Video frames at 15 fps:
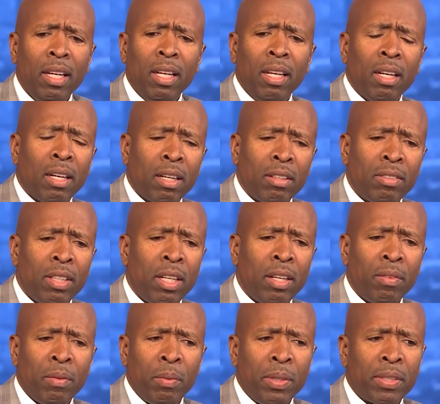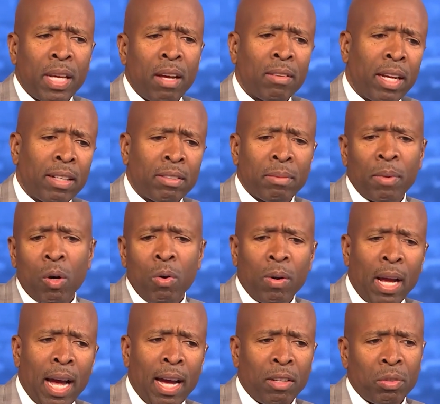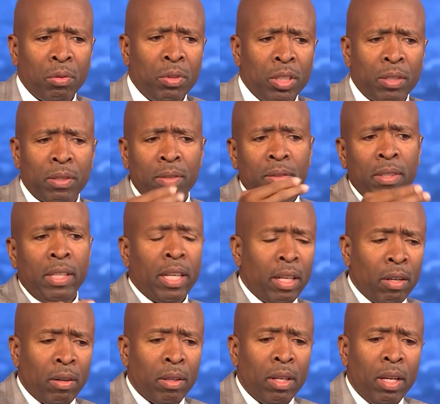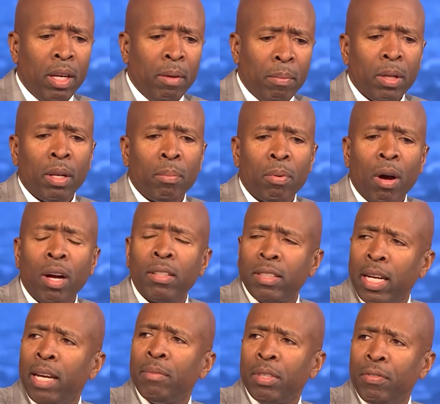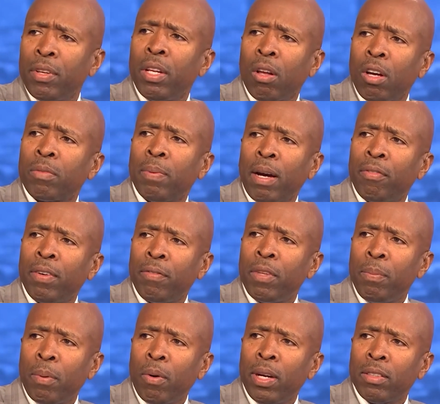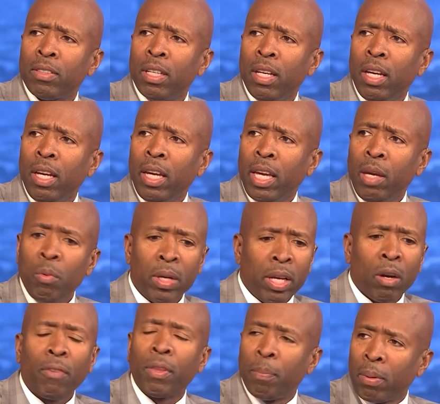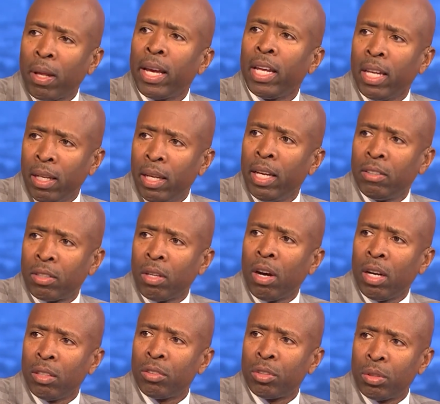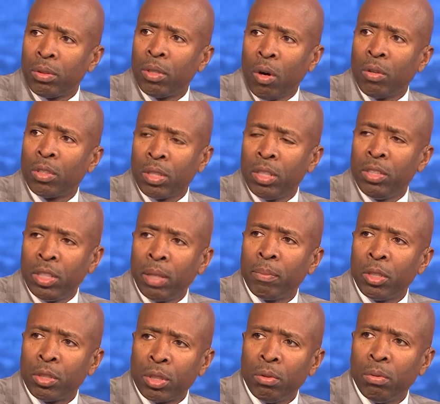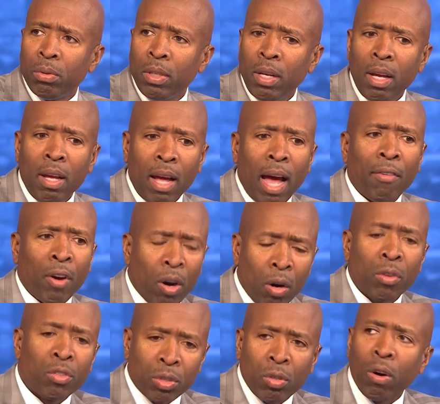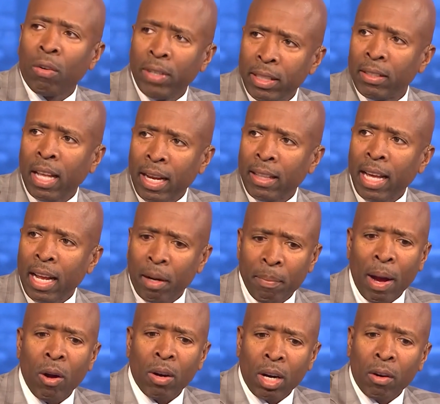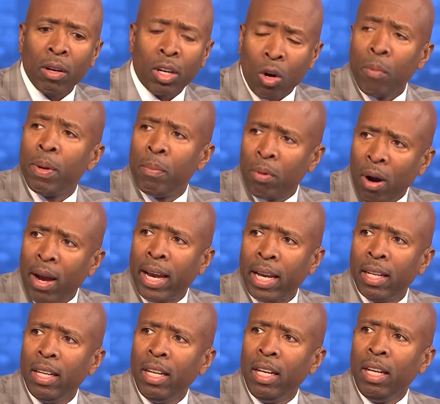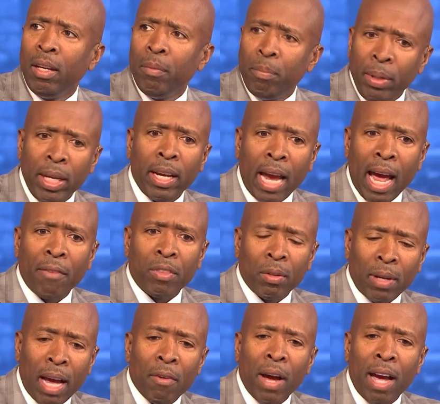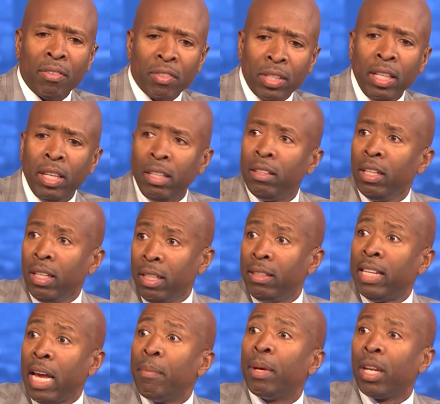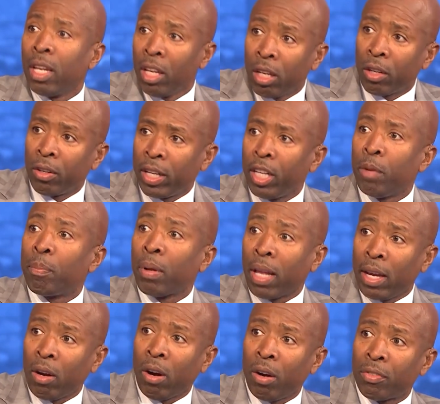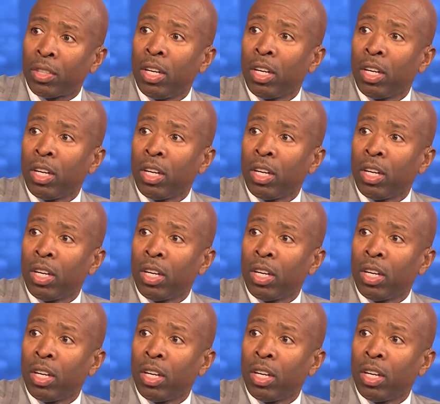because then we sound like some old guys who just getting on. But LeBron James, if he lost by 50 points, he would get off the plane and start going to the gym to shoot. I've heard stories like that about Kobe Bryant being after. I've seen Damian Lillard in the playoffs